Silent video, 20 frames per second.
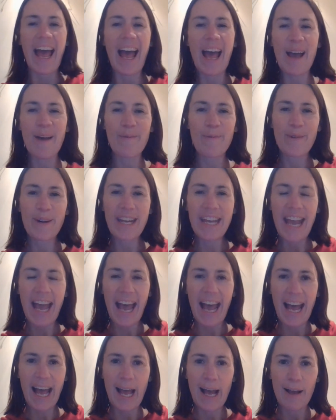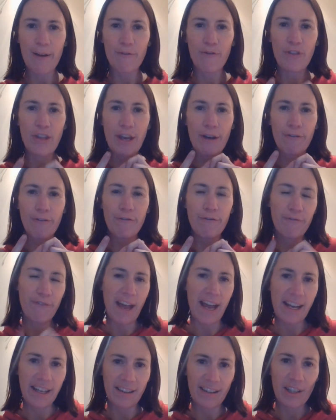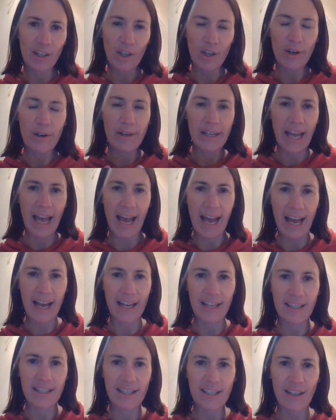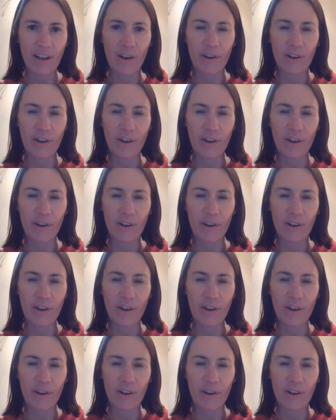And we have the effect that God has